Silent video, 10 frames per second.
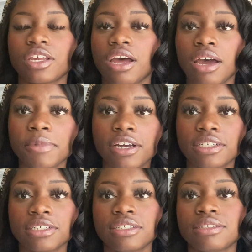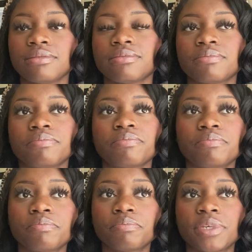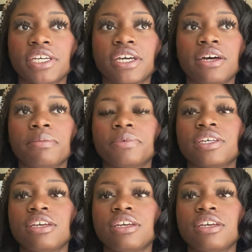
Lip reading: I'm not gonna pick up